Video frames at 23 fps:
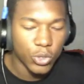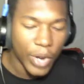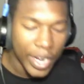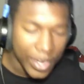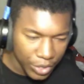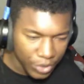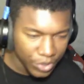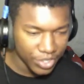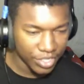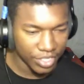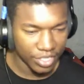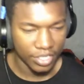
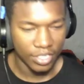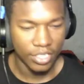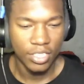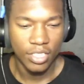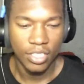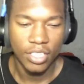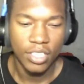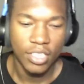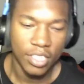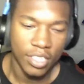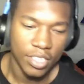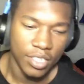trailers.
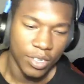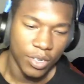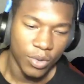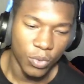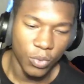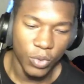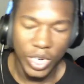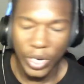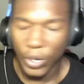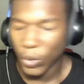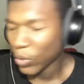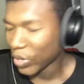
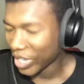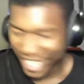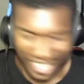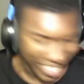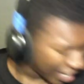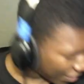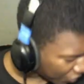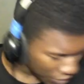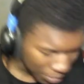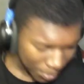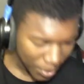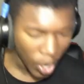We're gonna, we're gonna
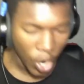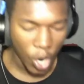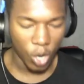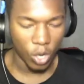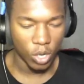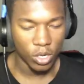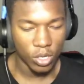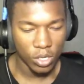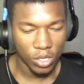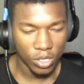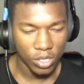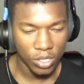cover them
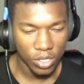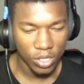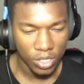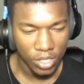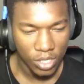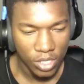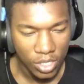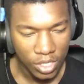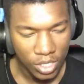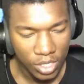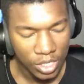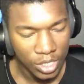all. Oh, we're
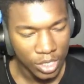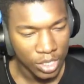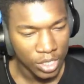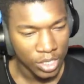finally doing